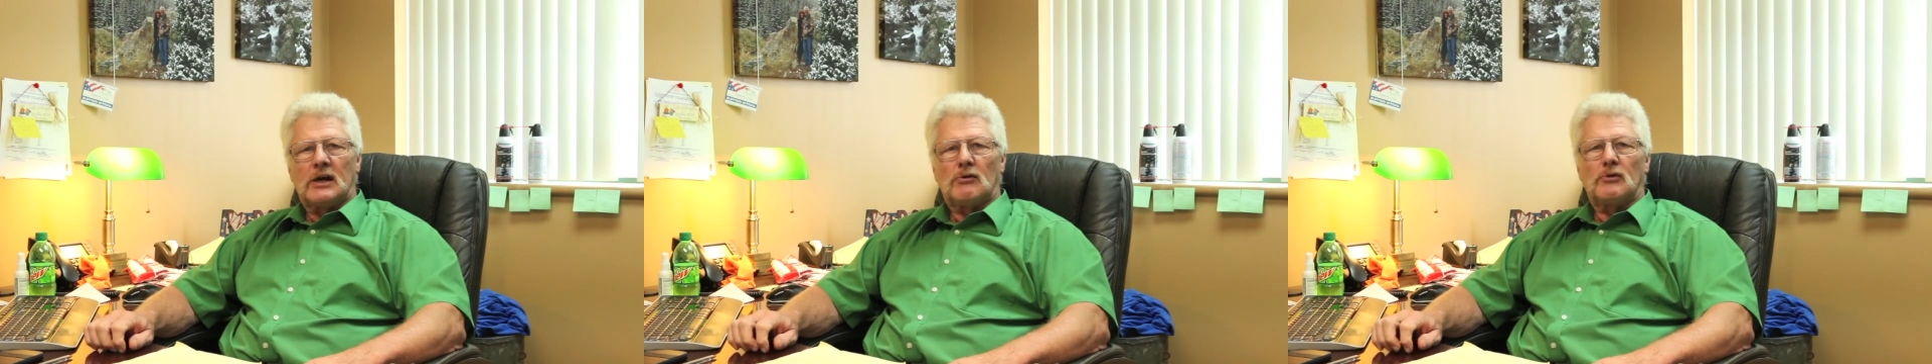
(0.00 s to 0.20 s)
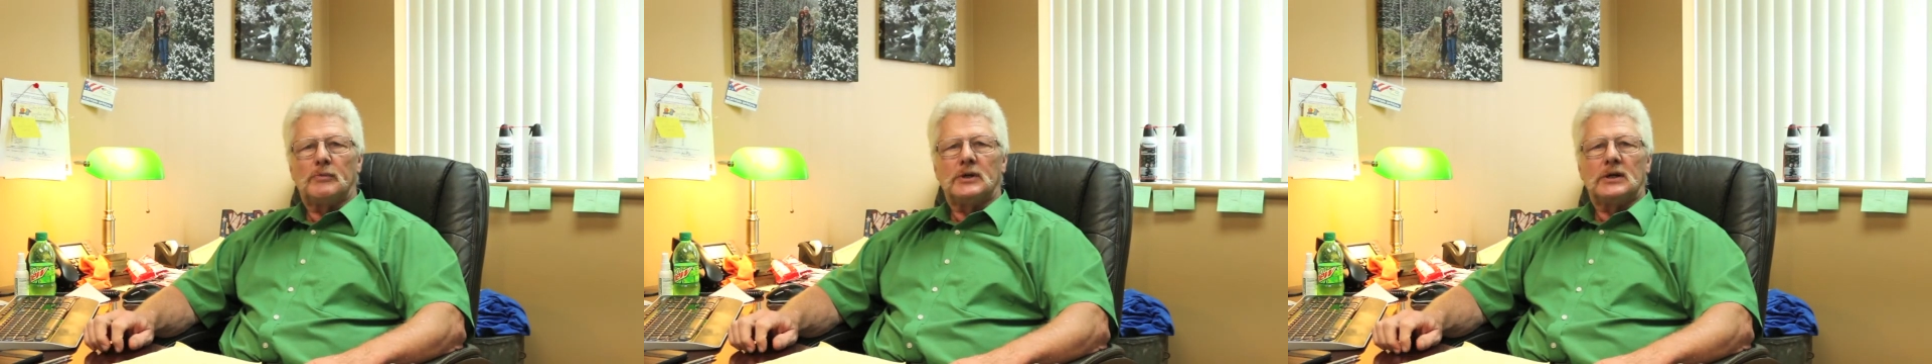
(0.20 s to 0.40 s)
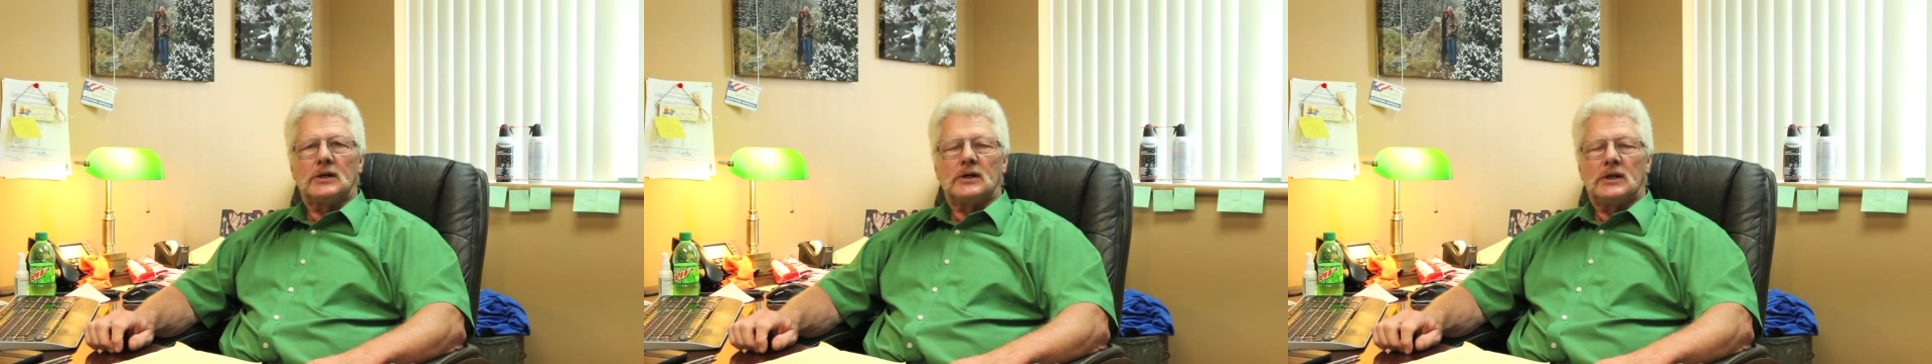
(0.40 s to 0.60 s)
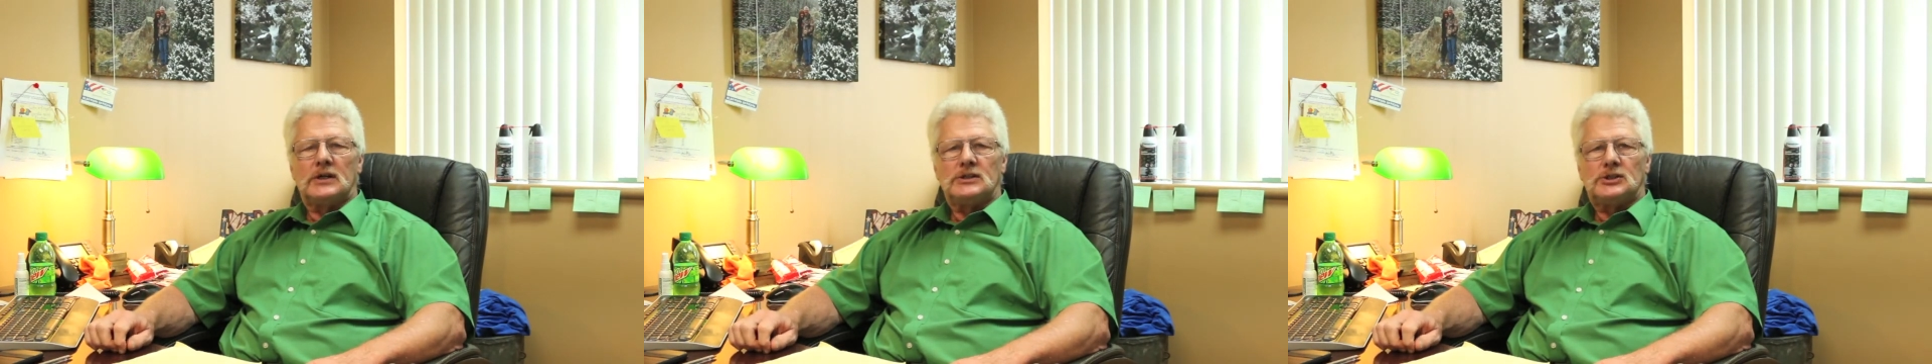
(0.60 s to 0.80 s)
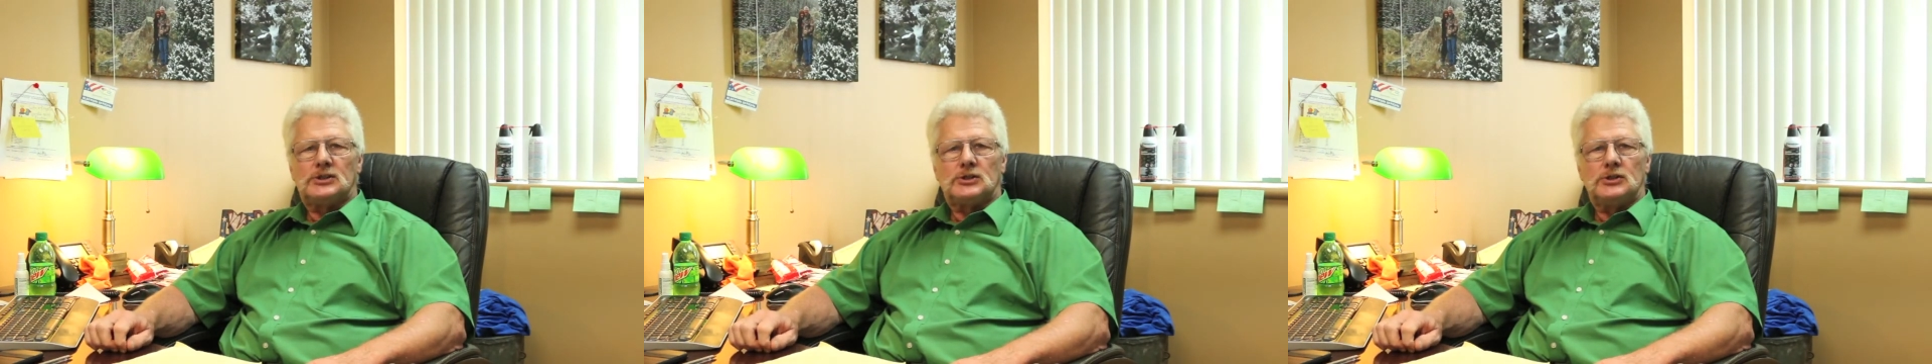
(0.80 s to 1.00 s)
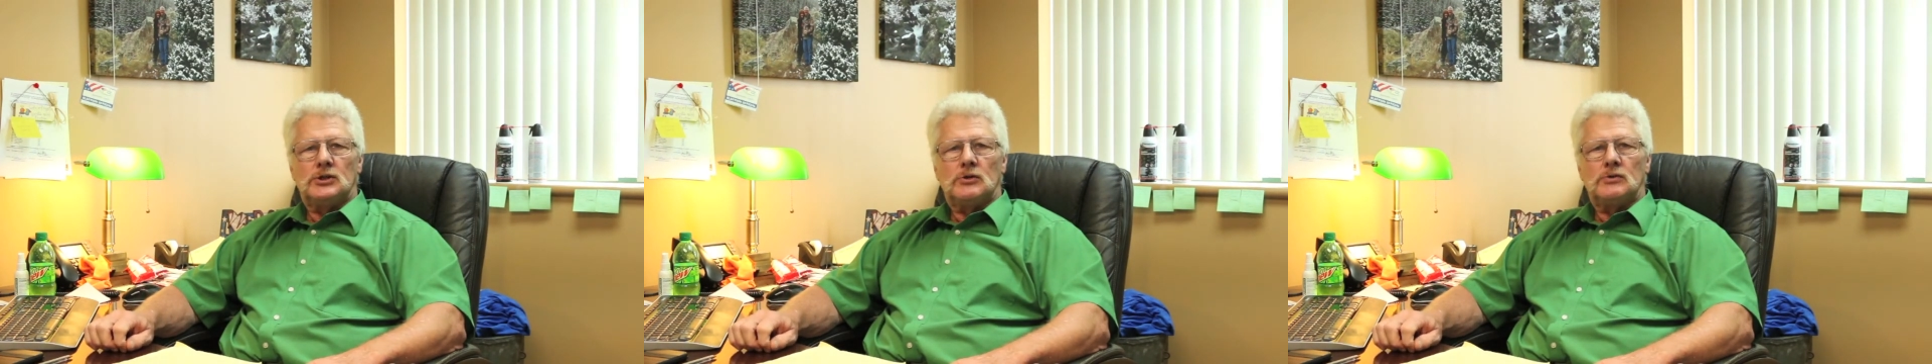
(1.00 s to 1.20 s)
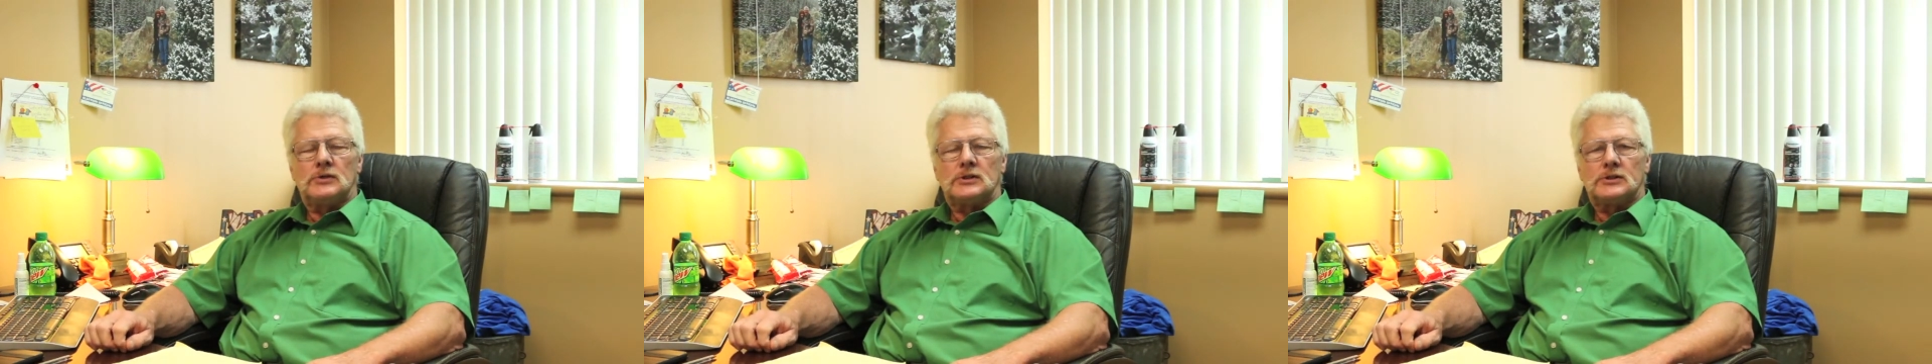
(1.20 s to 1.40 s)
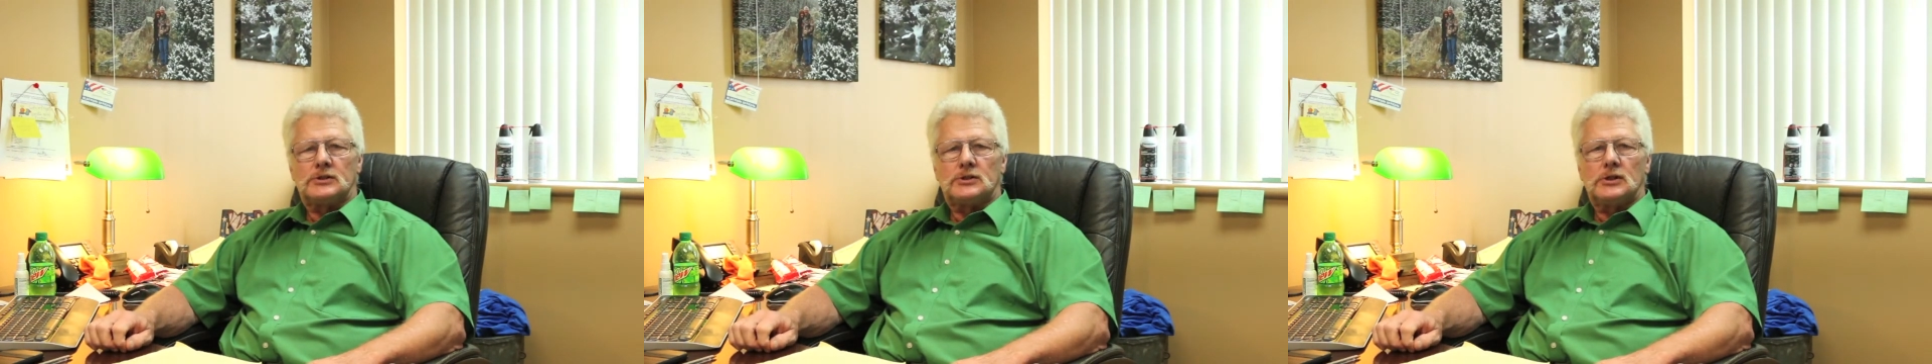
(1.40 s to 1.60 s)
That will be at East
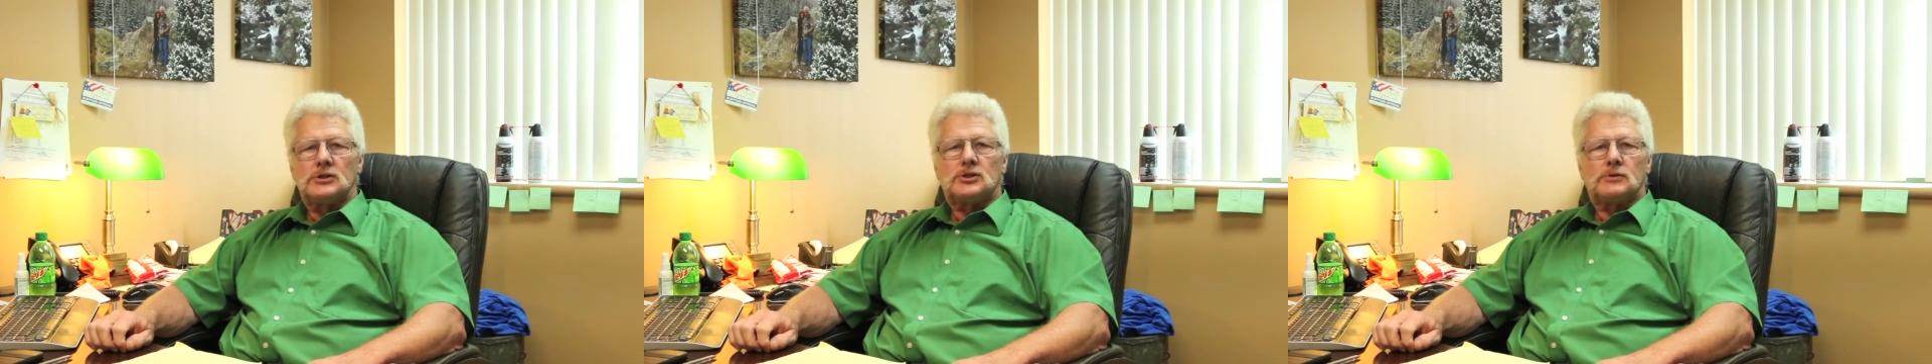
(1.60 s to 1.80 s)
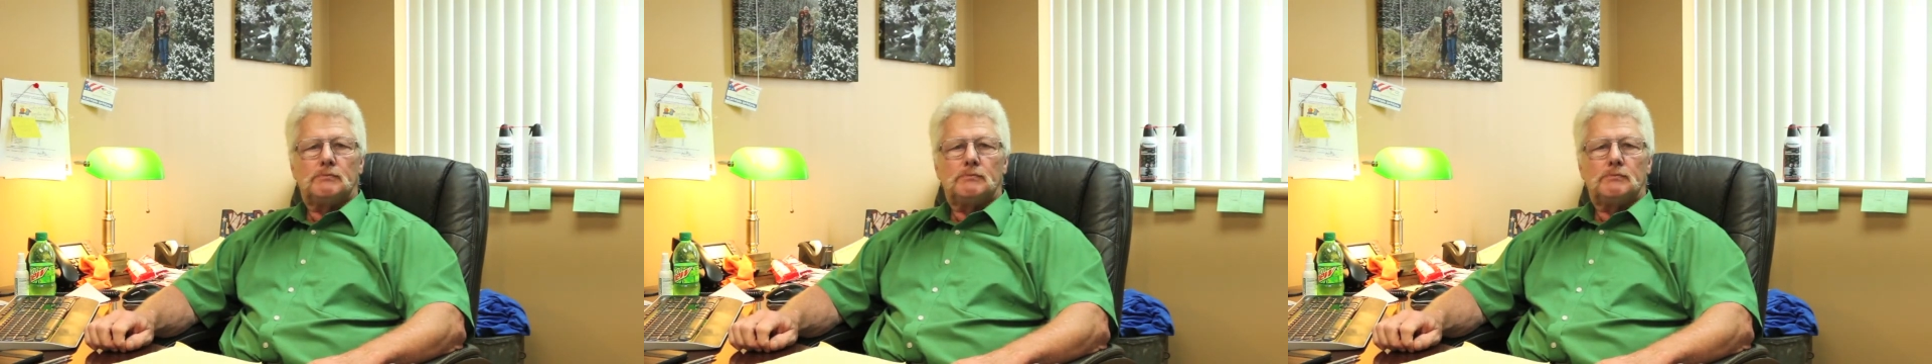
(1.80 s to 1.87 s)
Union